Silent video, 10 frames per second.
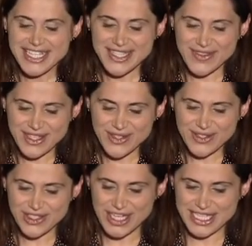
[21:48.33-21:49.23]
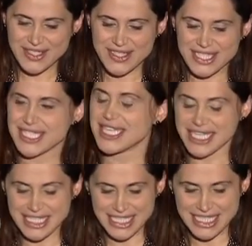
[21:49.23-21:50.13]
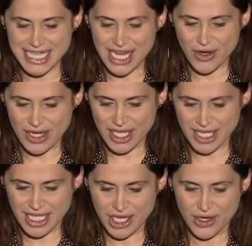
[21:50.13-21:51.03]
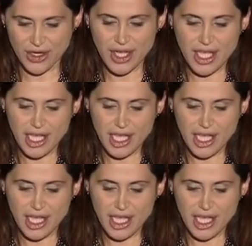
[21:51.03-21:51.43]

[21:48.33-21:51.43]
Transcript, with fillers: So the nuchal translucency is this area here